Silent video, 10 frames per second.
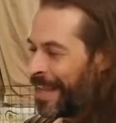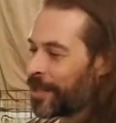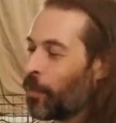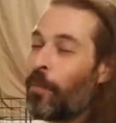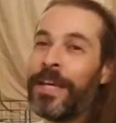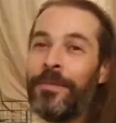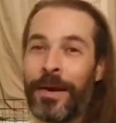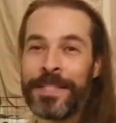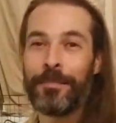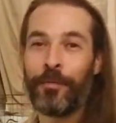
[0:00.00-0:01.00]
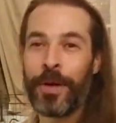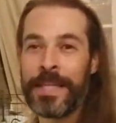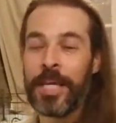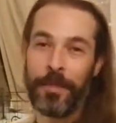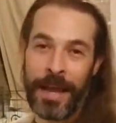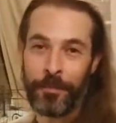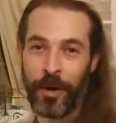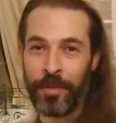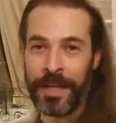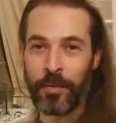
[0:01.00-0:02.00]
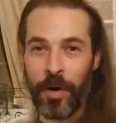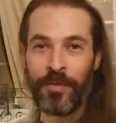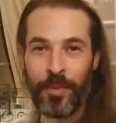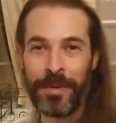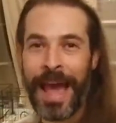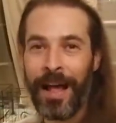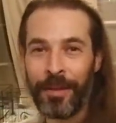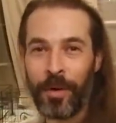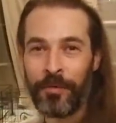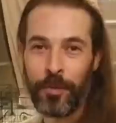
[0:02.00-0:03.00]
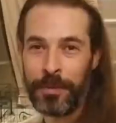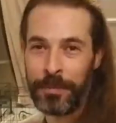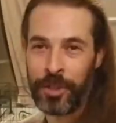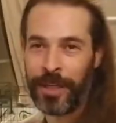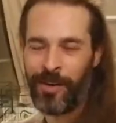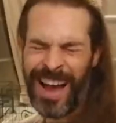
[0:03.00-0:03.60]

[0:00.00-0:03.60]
So what I was saying before is you might have a pair of pigs and one of them would be Al and one of them would be Pacino.